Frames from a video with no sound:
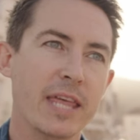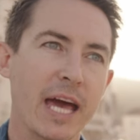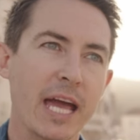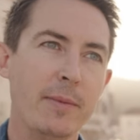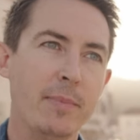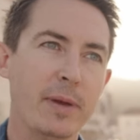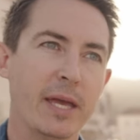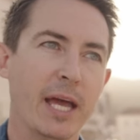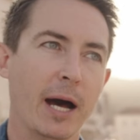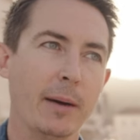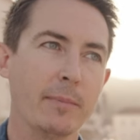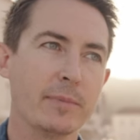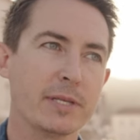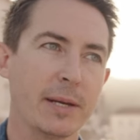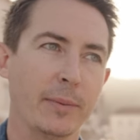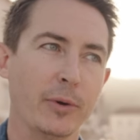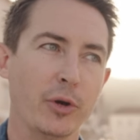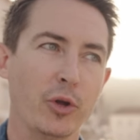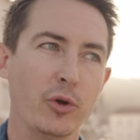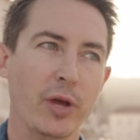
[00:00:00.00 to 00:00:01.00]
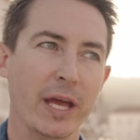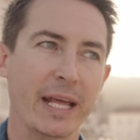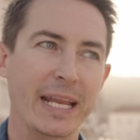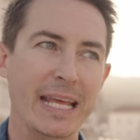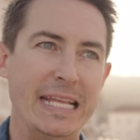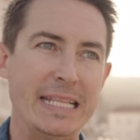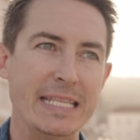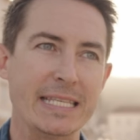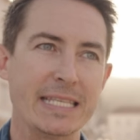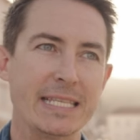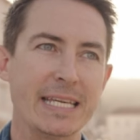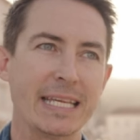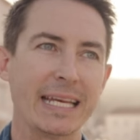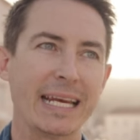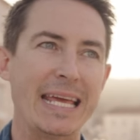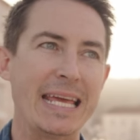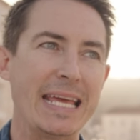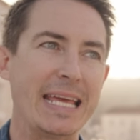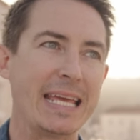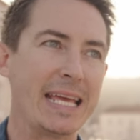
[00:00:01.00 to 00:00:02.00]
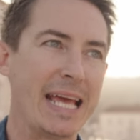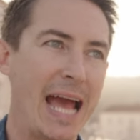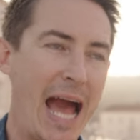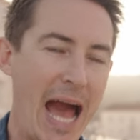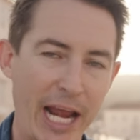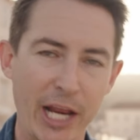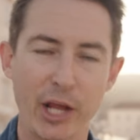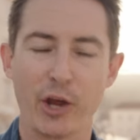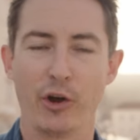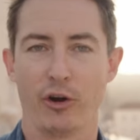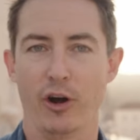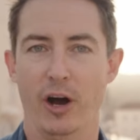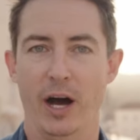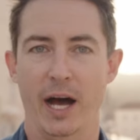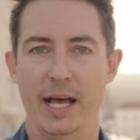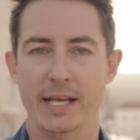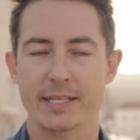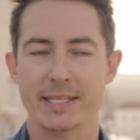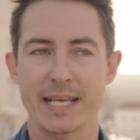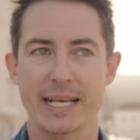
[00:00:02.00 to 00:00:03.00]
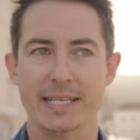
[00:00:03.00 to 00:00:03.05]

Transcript: they become someone who get instantly categorized